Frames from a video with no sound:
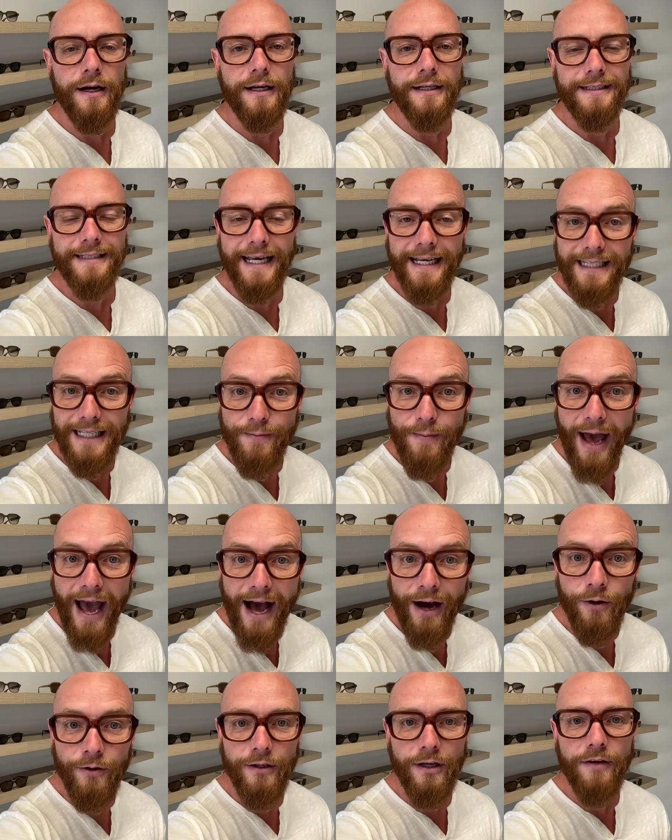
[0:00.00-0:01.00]
take them
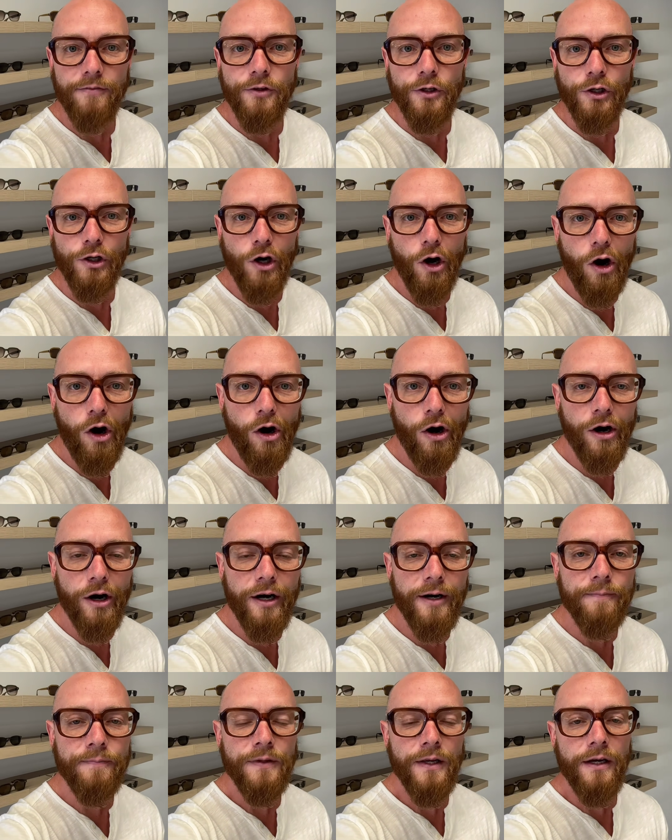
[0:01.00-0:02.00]
out of your
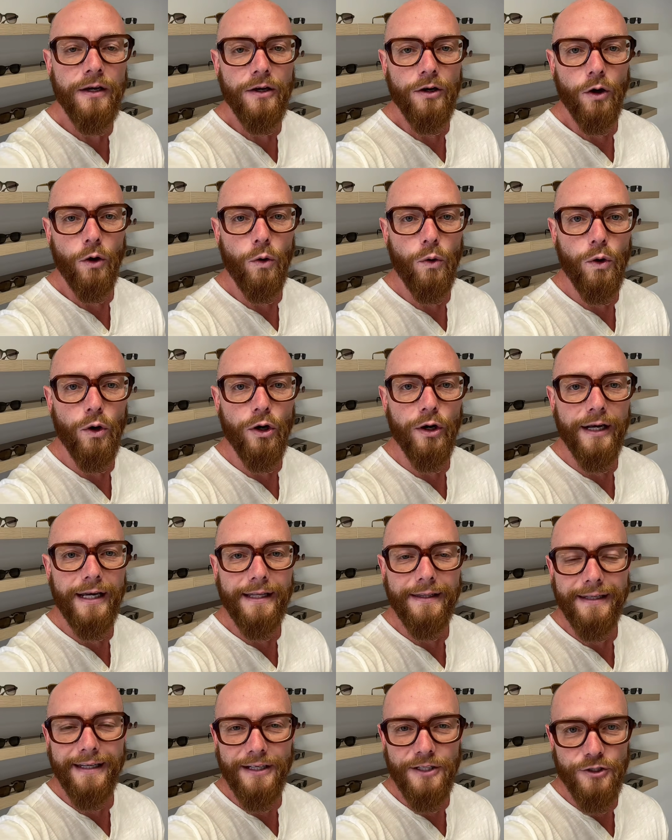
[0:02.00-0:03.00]
car or
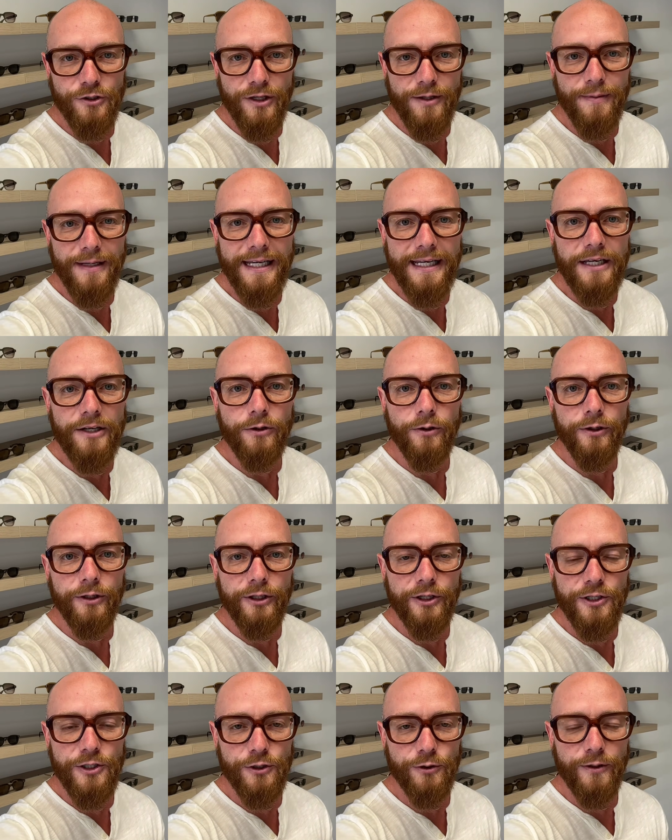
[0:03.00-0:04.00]
in the extreme heat or
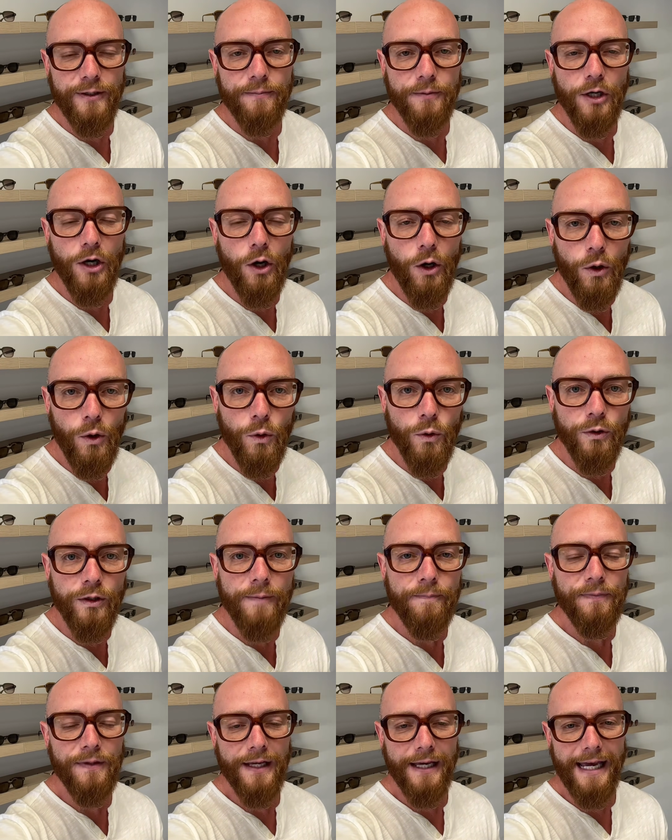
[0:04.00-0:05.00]
the extreme cold,
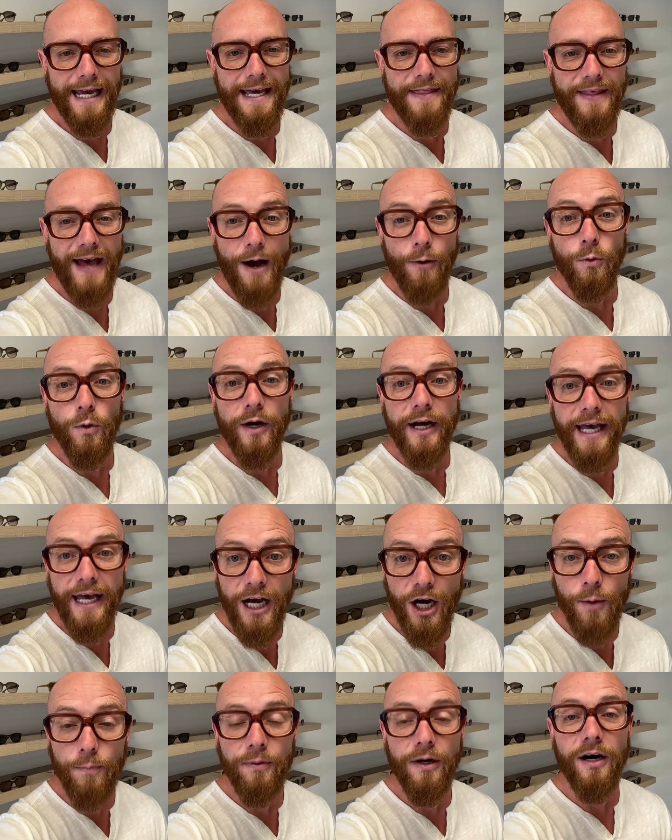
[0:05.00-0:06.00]
and that will
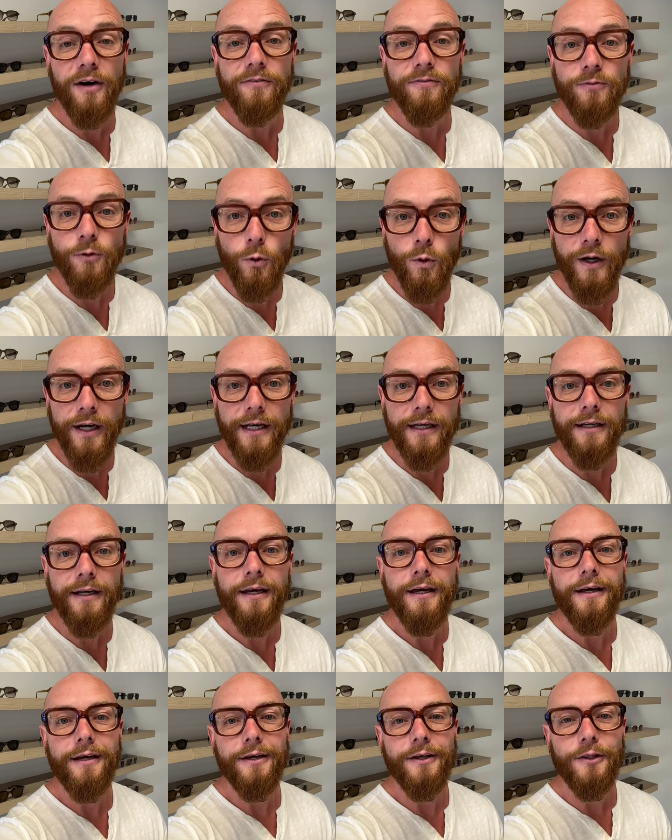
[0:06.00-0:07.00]
help avoid
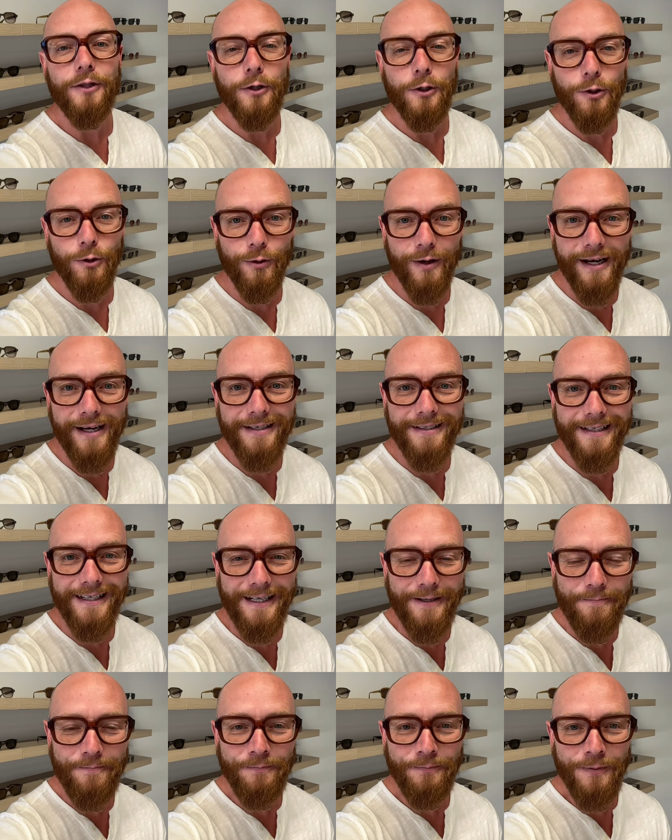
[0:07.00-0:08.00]
the
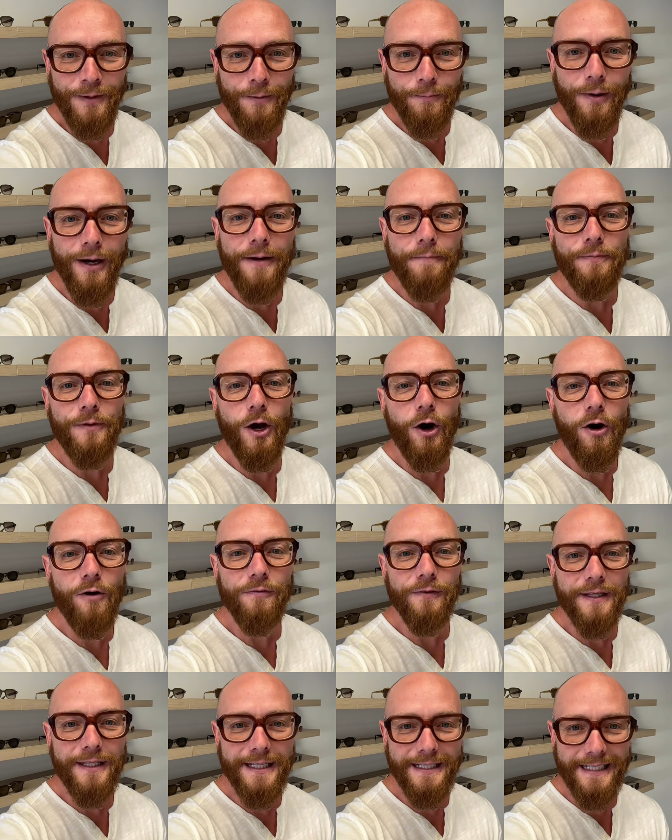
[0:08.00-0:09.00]
crazing. But
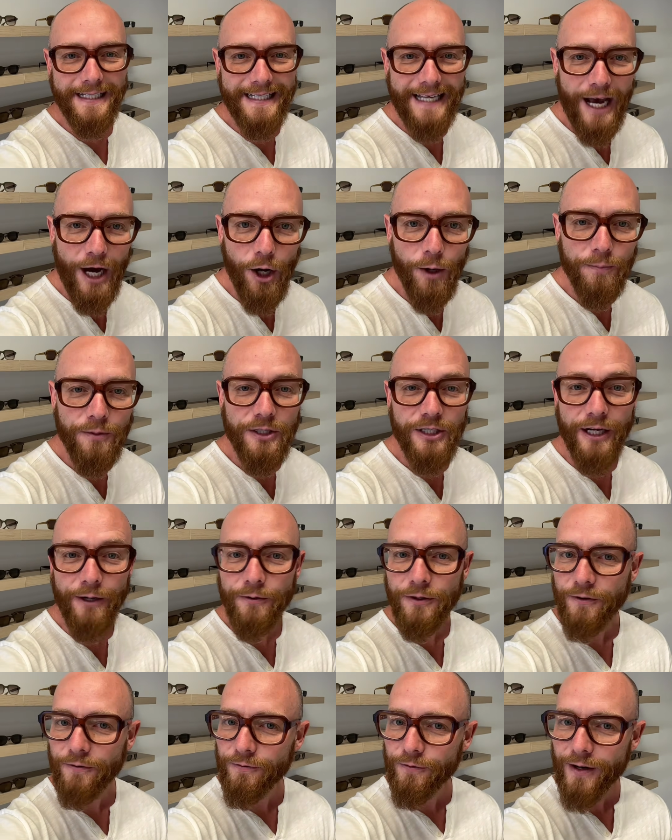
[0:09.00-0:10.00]
hopefully this has helped. Share
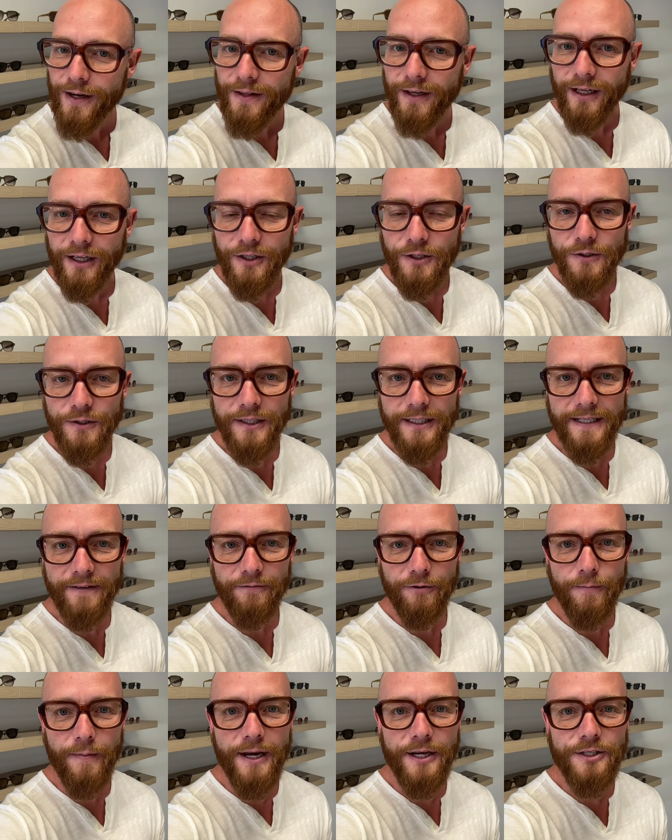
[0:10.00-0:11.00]
with a friend that could use this
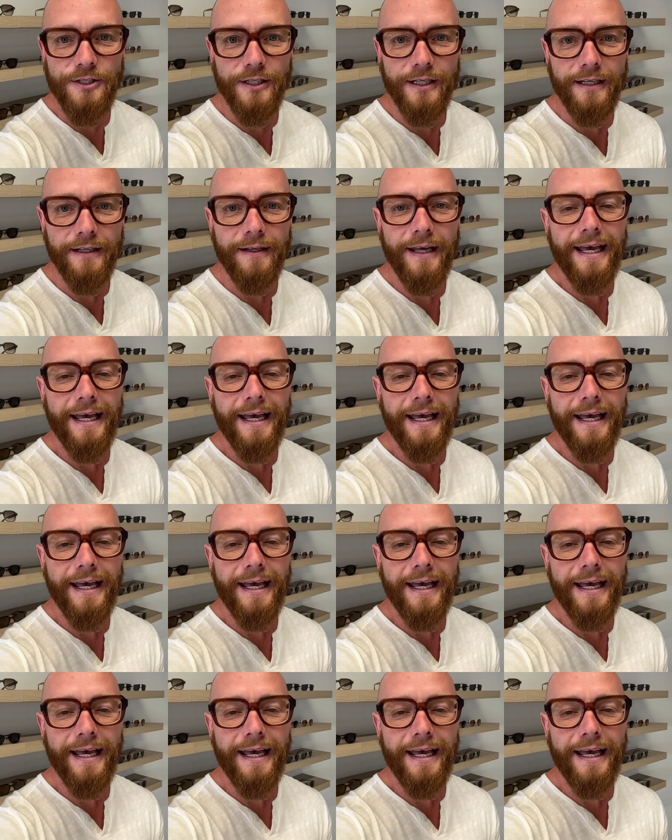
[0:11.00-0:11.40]
information.